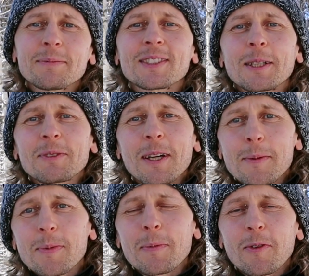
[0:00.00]

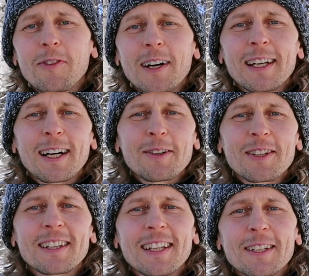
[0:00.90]
Sometimes people find
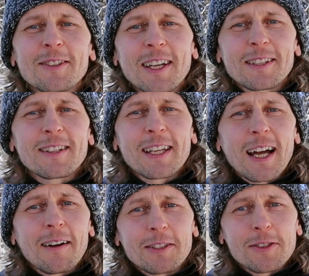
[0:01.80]
out that they don't actually
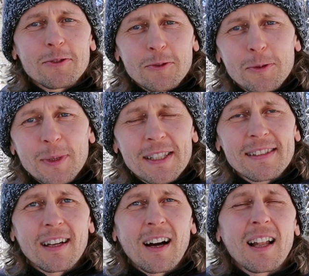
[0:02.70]
have the Zoom
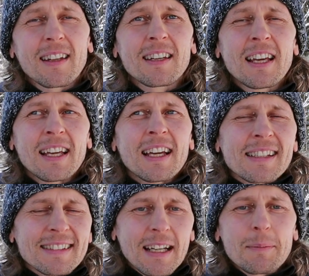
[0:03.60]
installed.
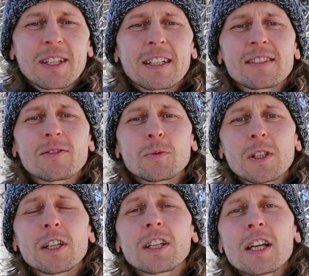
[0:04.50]
Something doesn't
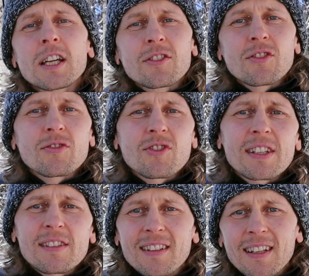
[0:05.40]
work. So
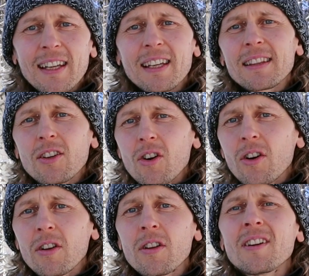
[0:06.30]
just click it
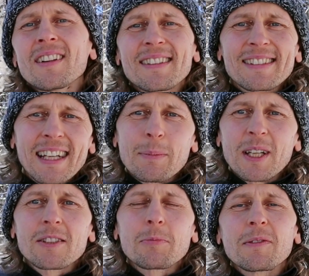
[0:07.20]
on 10
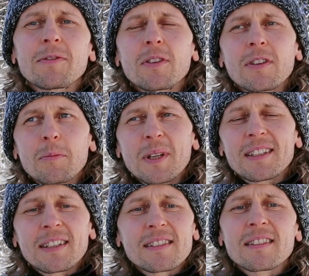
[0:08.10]
minutes before the
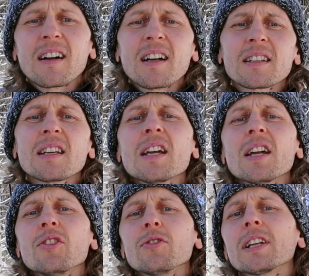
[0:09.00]
meeting start.
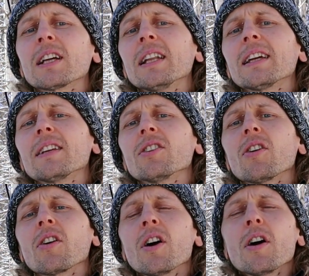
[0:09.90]
You can click
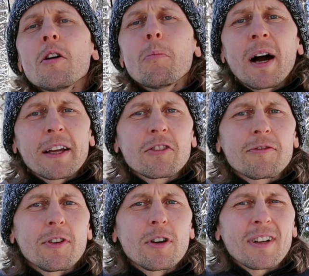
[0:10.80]
your
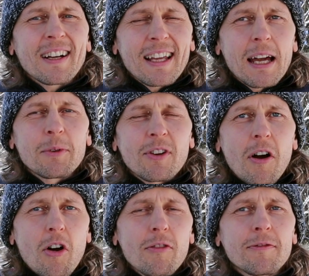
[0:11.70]
microphone and
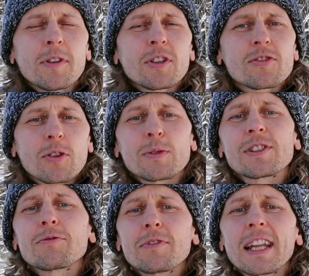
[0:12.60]
camera off so
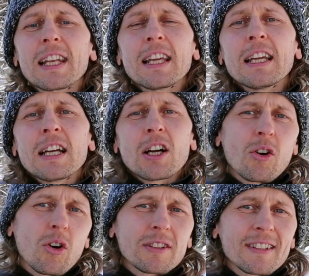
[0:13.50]
it's ready
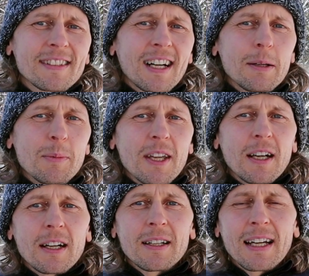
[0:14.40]
all the time
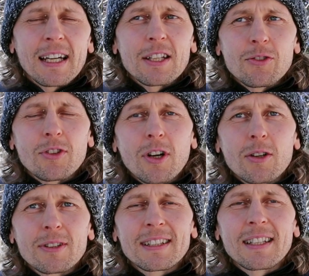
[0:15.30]
there. And you
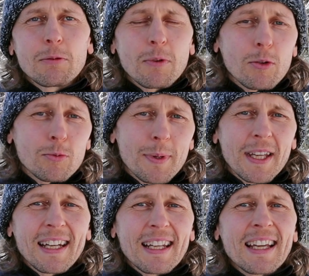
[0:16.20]
know that there won't
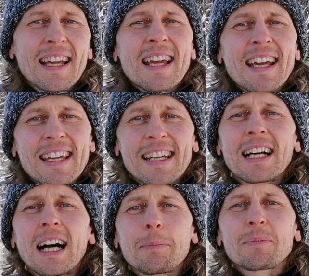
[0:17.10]
be any
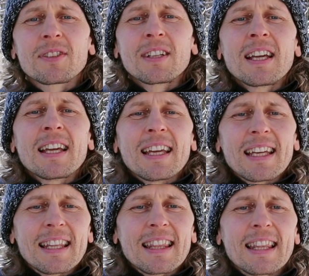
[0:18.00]
hiccups
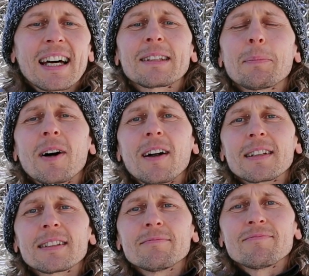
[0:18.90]
in that
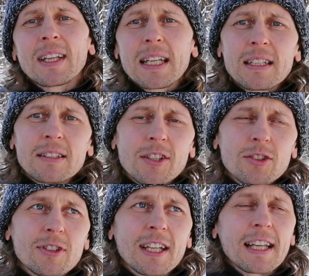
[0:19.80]
part. Then
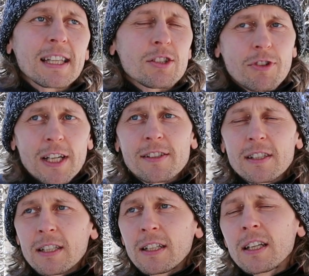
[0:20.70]
you can get
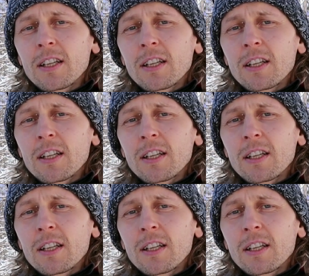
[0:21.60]
dressed.